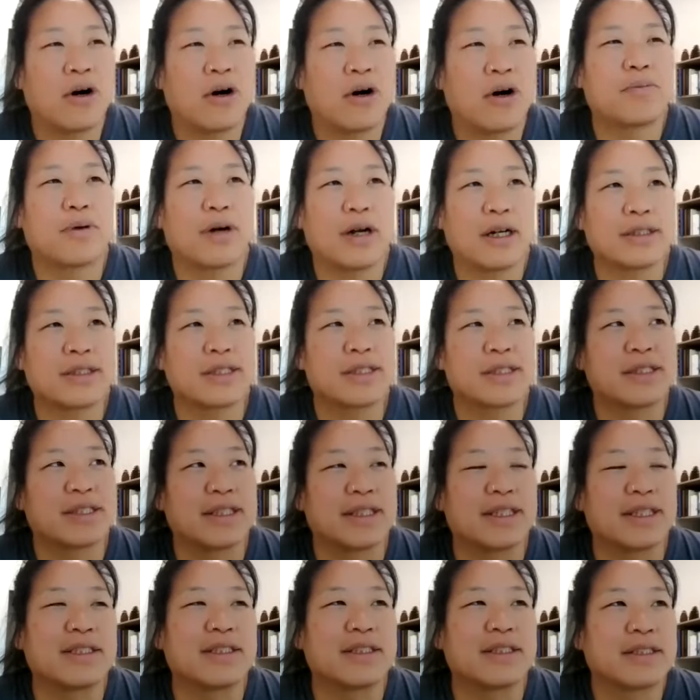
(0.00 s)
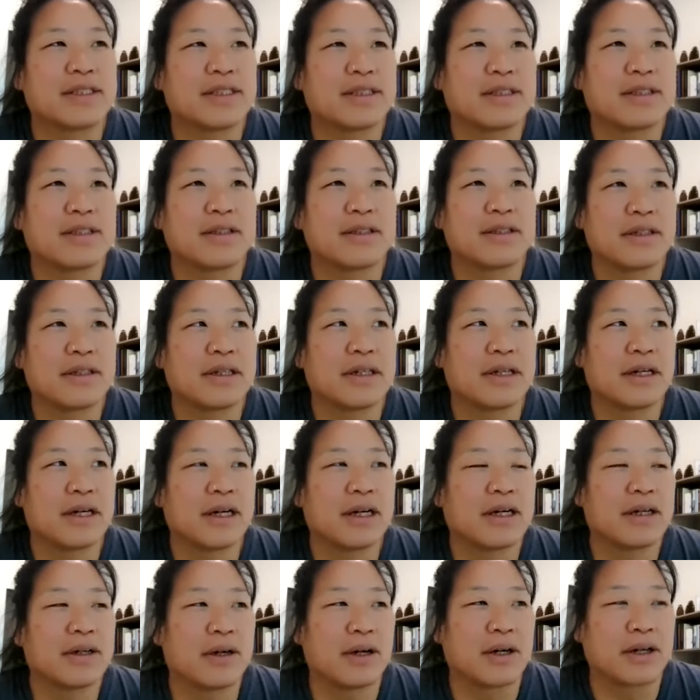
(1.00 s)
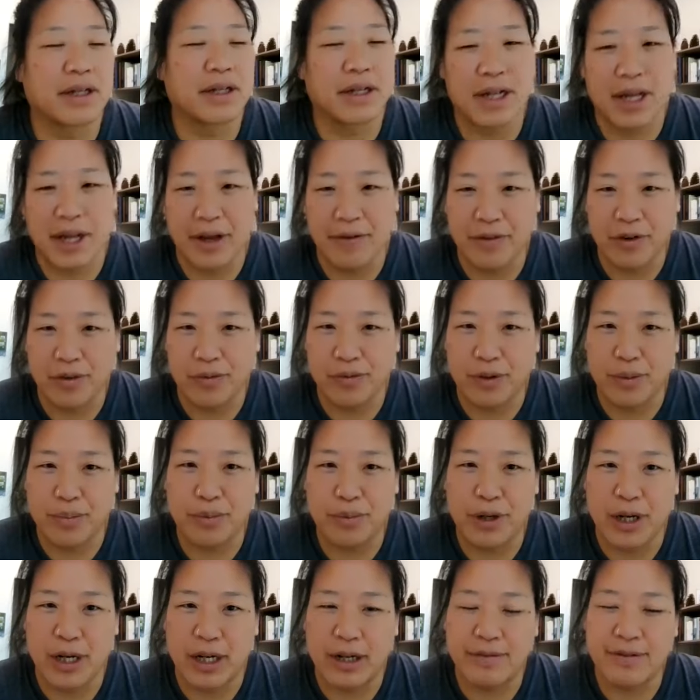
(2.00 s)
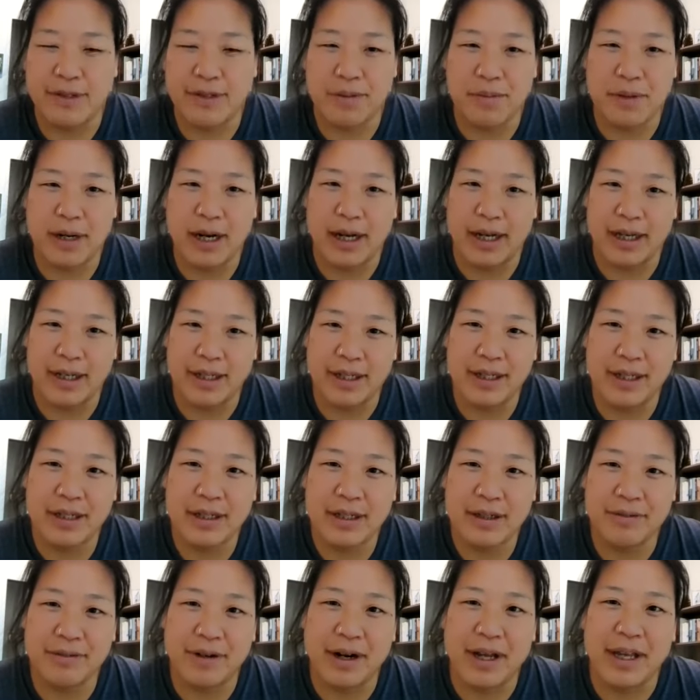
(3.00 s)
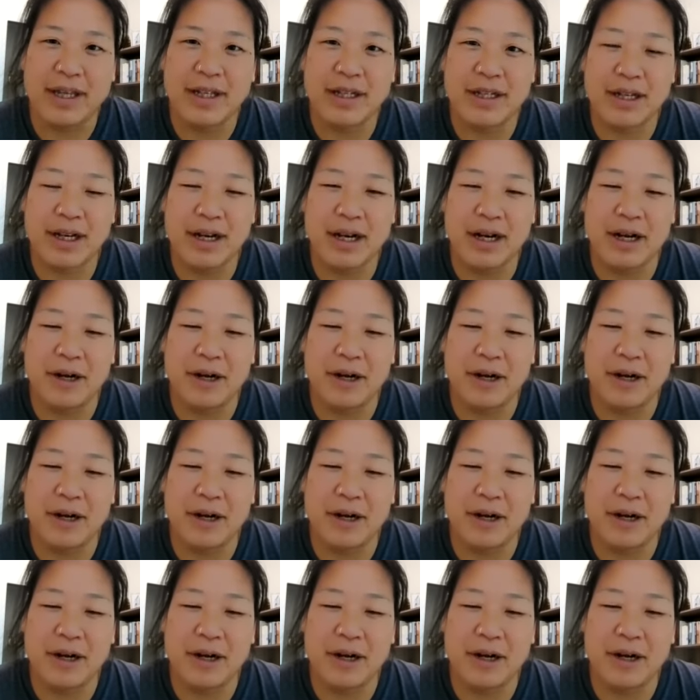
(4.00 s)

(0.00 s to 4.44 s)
all processes are going to have a footprint of some kind, right?